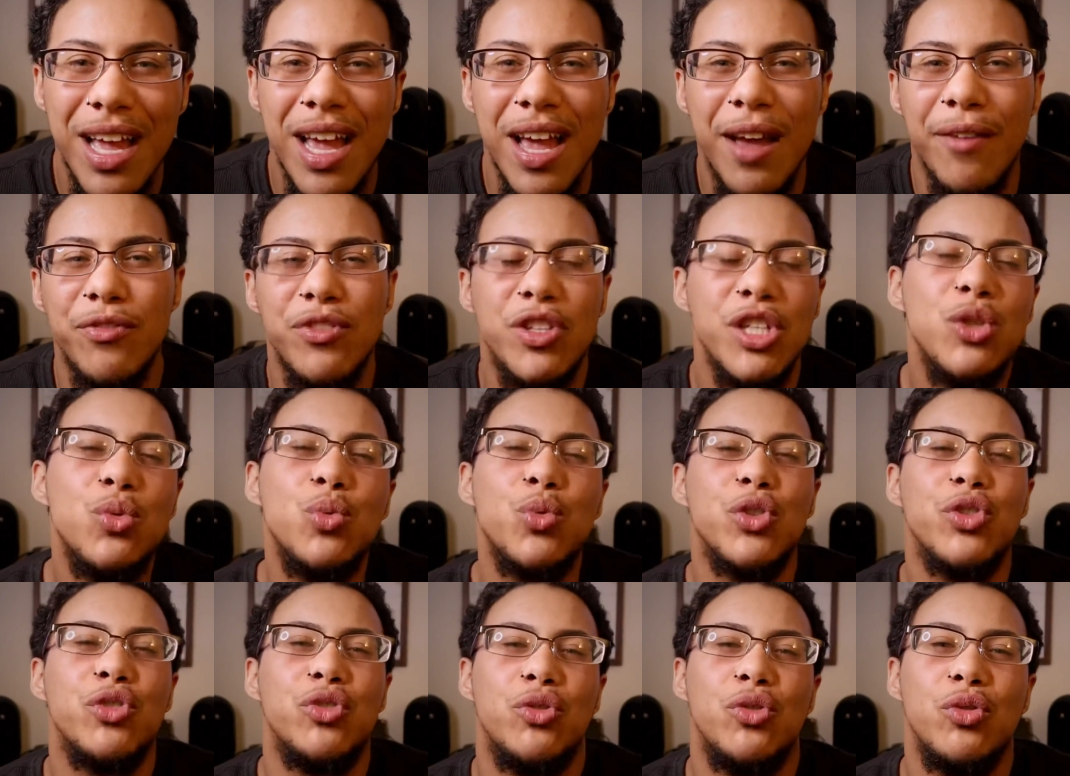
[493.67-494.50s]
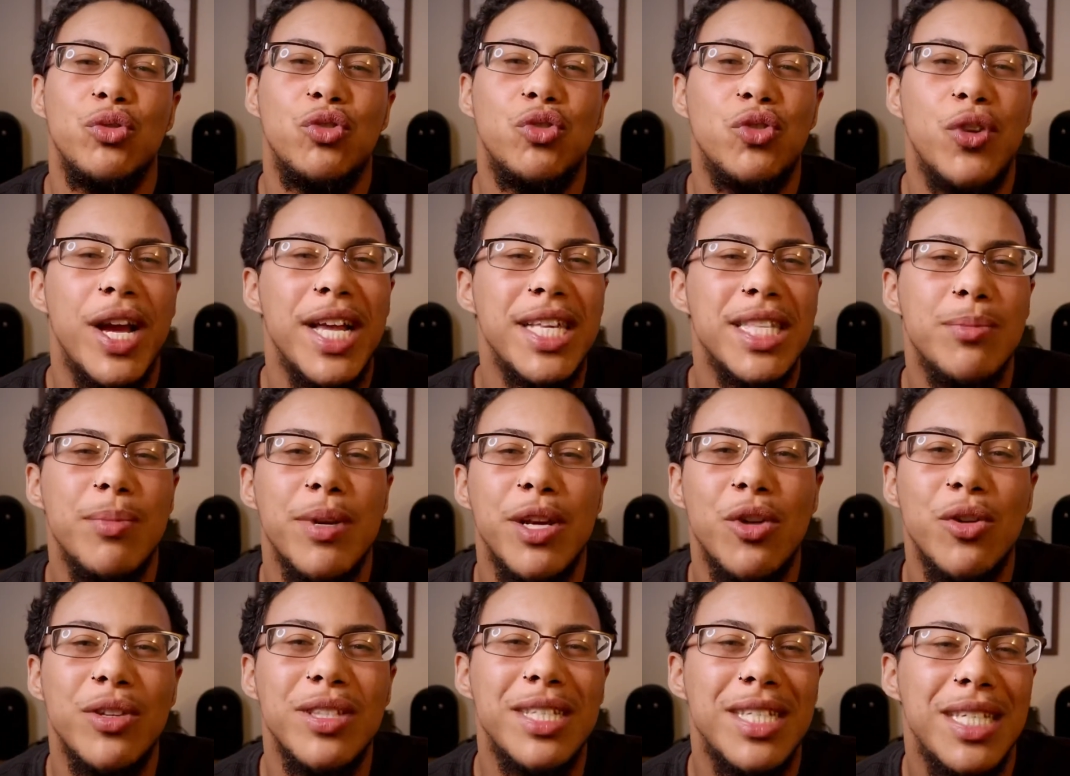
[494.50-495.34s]
If this were true, trans men
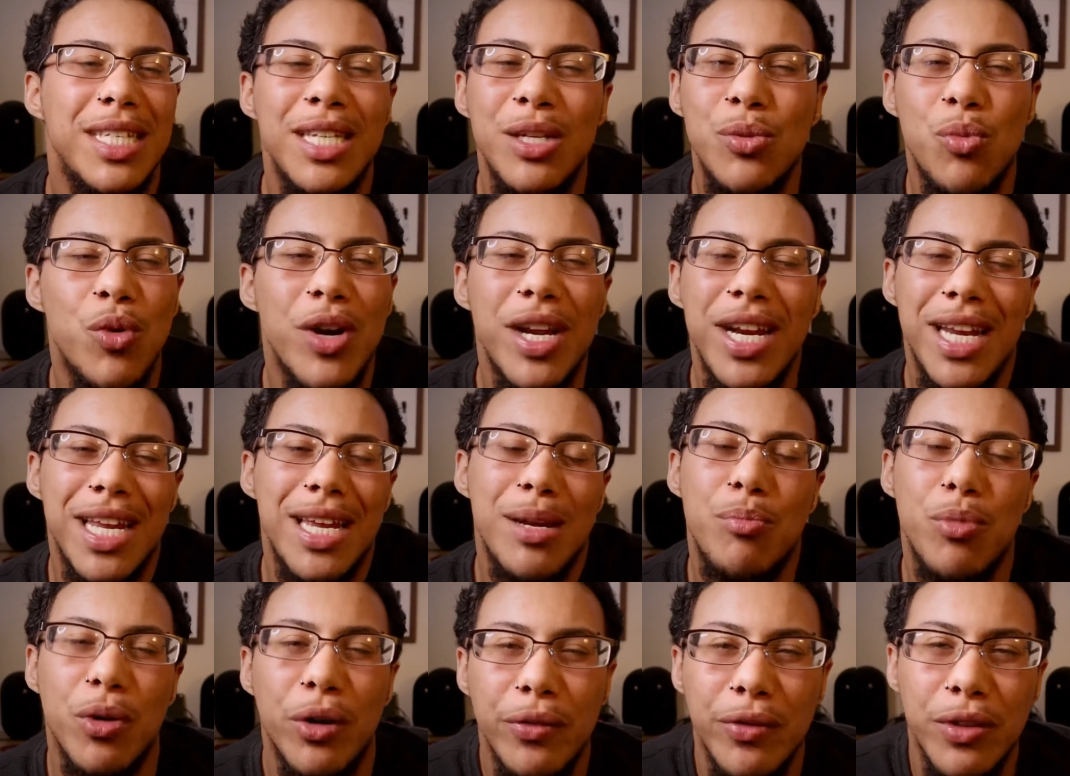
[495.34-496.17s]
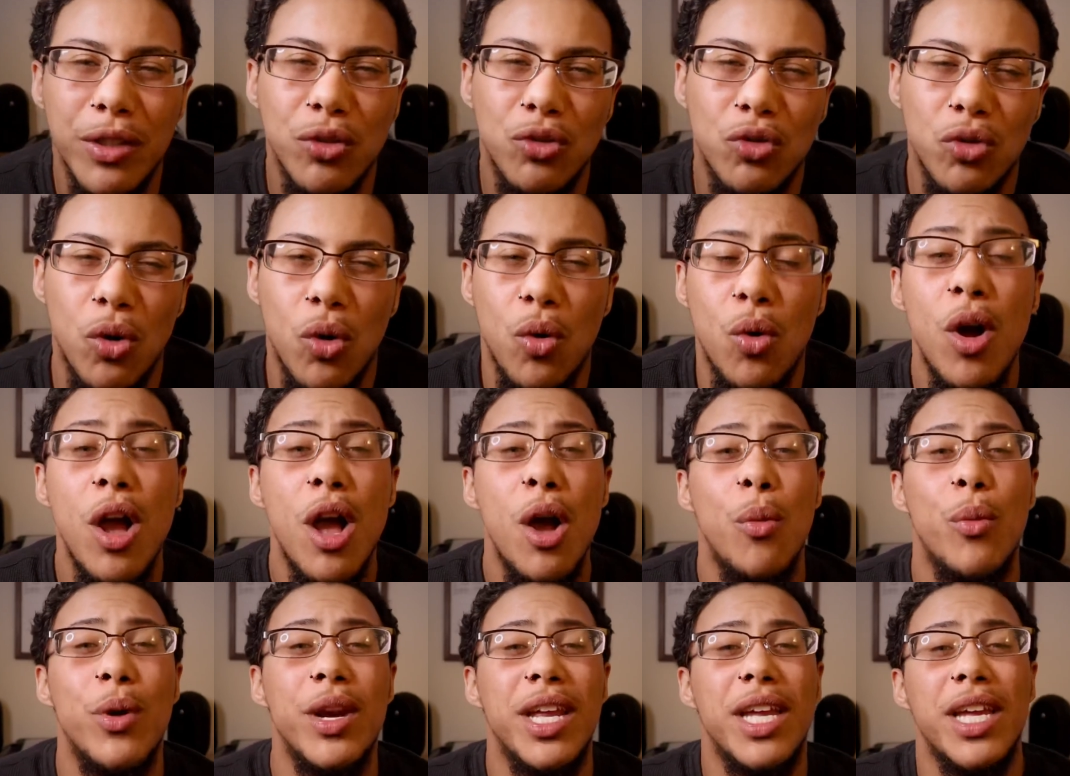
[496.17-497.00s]
on T wouldn't need birth control
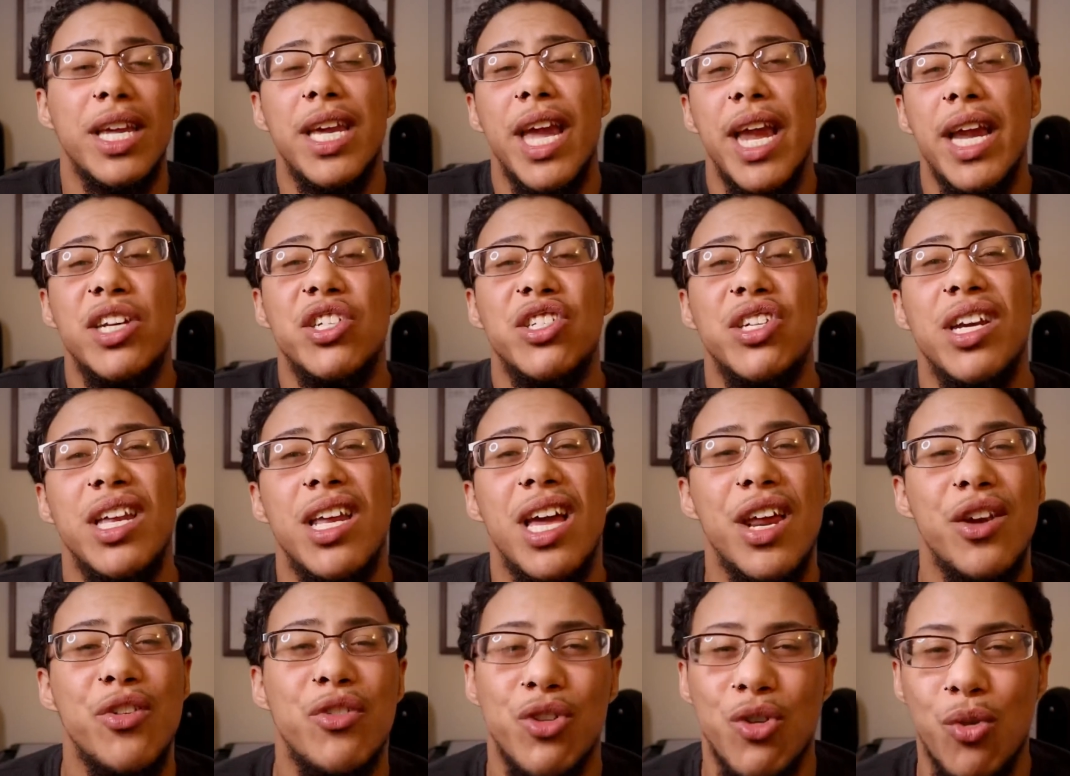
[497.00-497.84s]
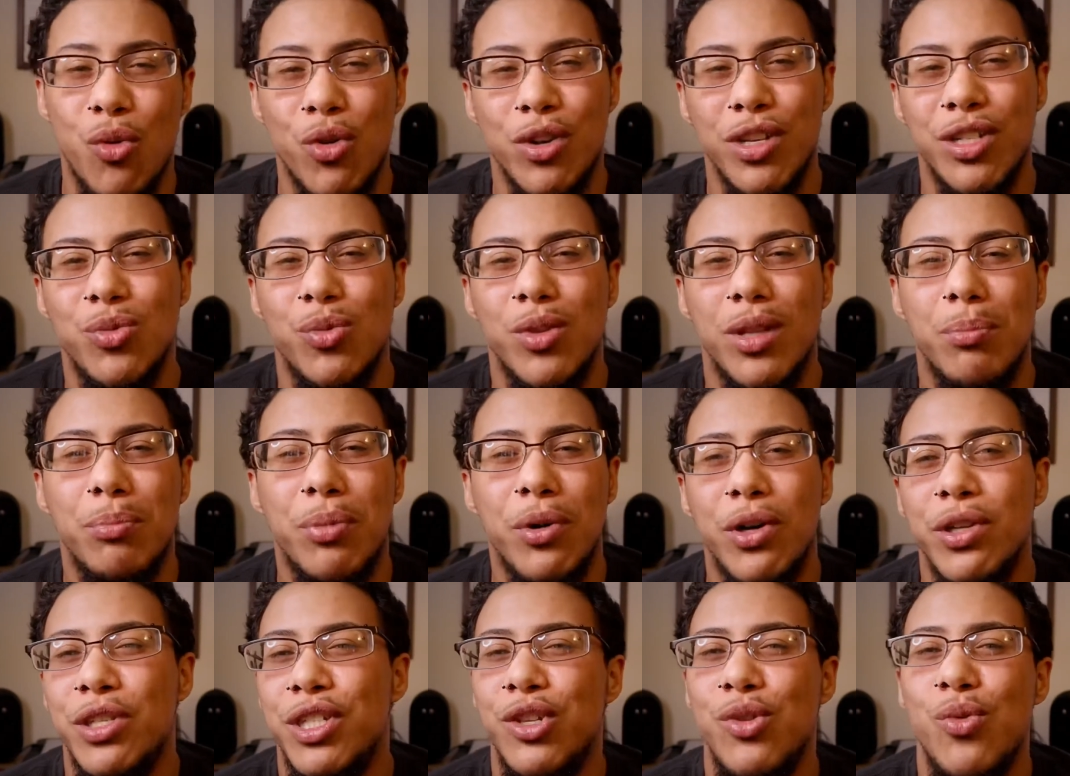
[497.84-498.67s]
when engaging in intercourse with a
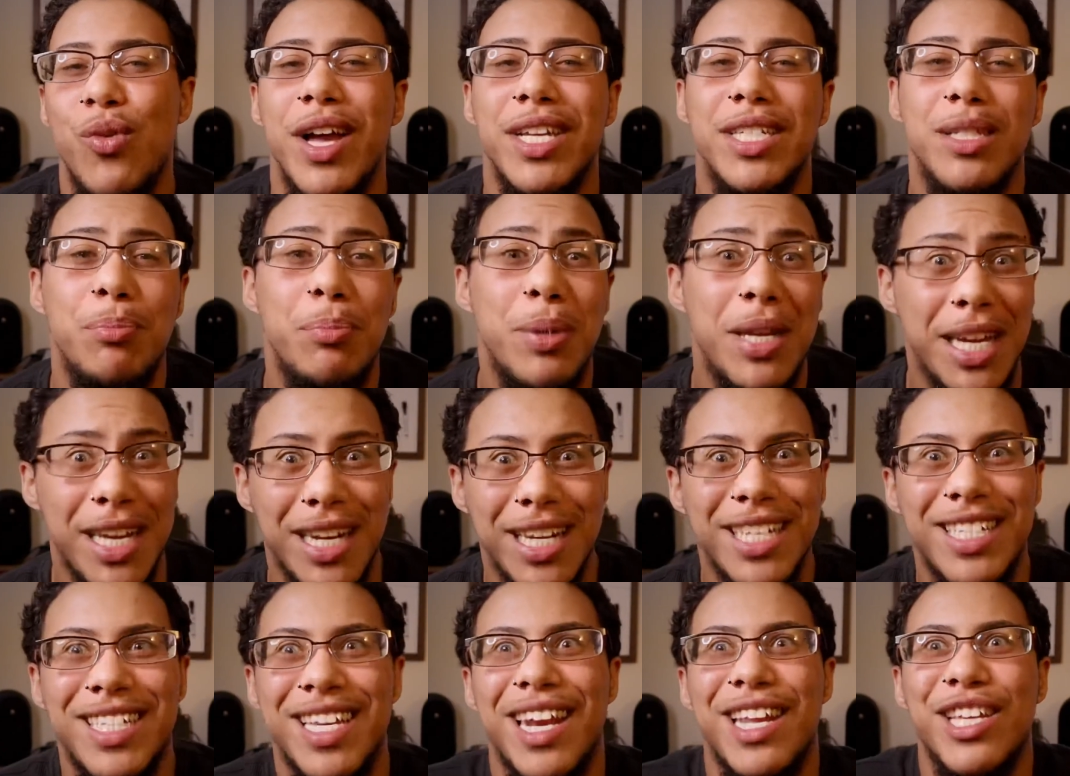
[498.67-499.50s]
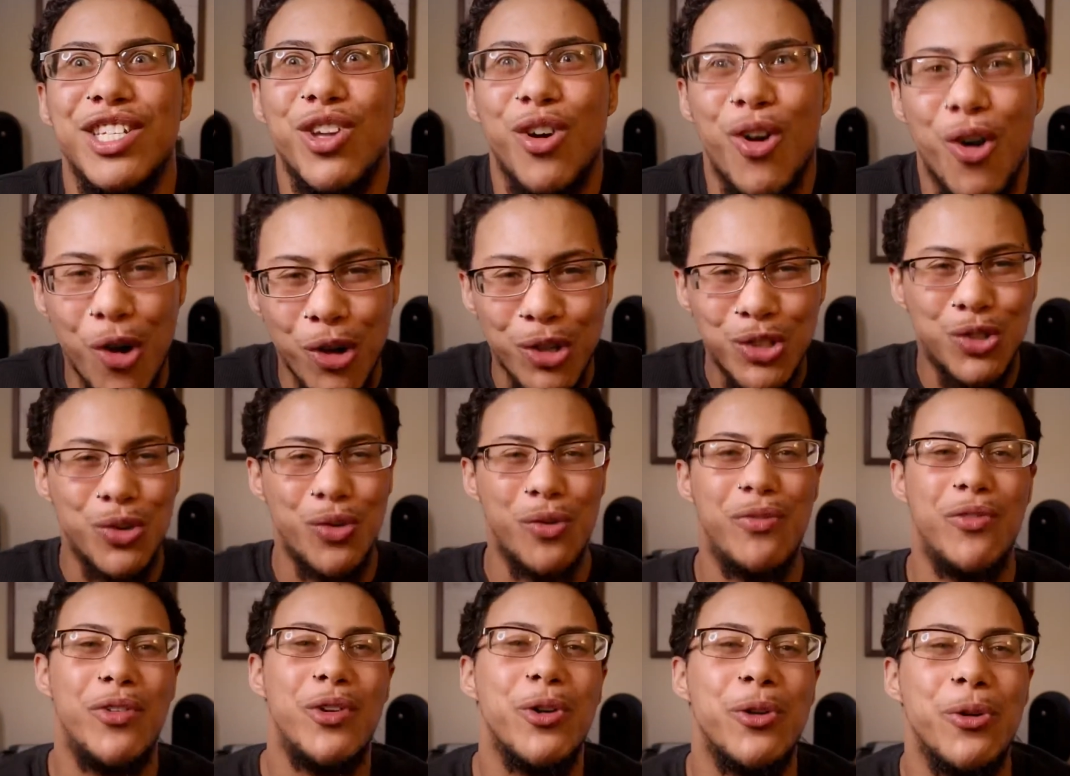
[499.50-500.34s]
person who has a penis and is also
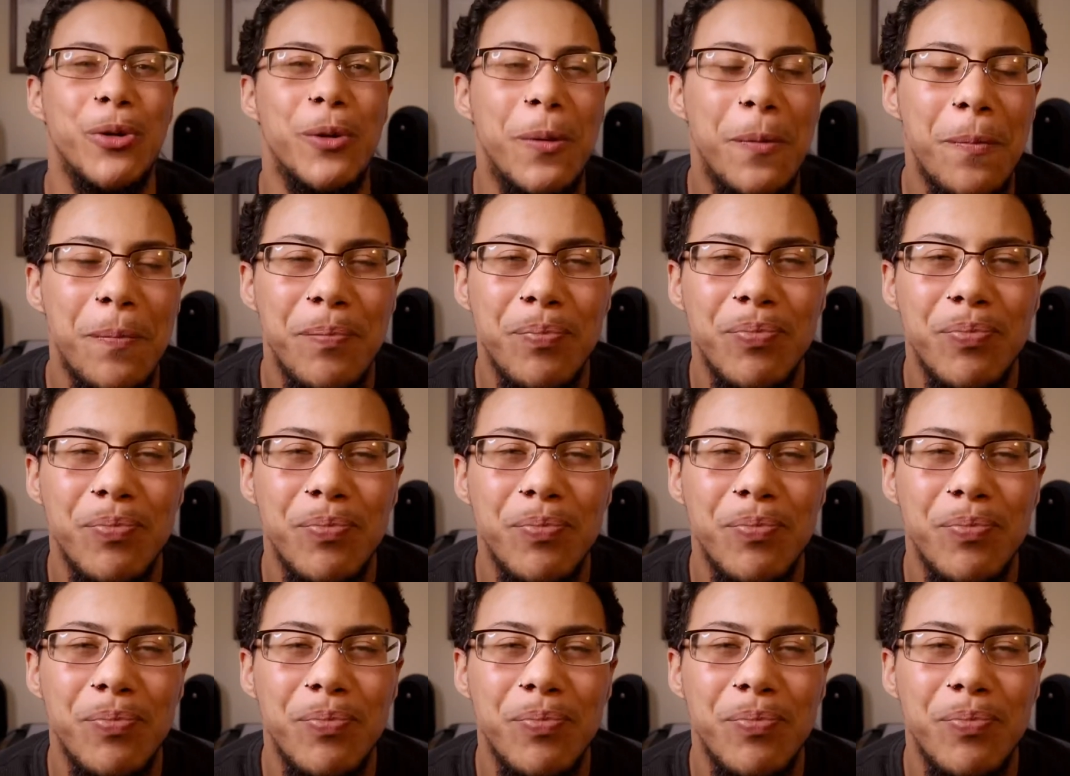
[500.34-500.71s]
fertile.